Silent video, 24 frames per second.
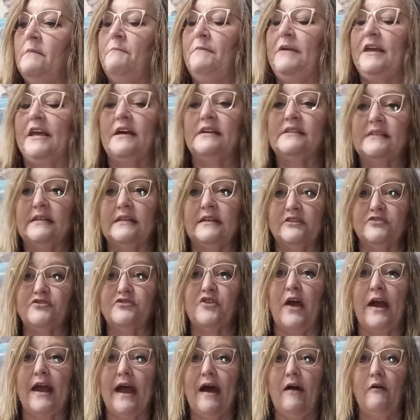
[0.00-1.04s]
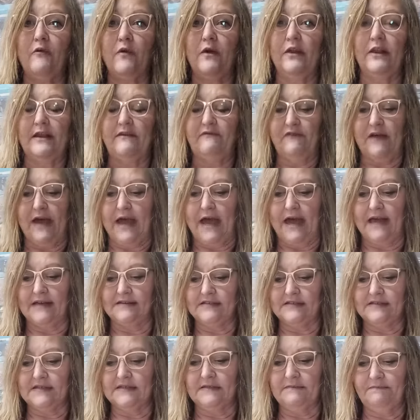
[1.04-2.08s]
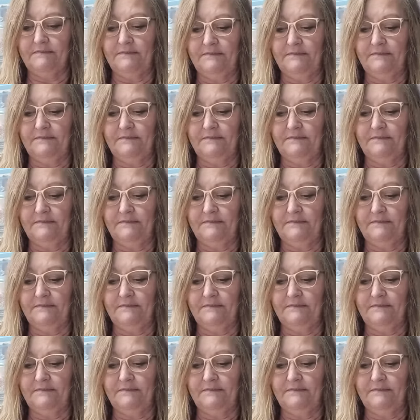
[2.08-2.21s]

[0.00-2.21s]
because it'll dry out really fast.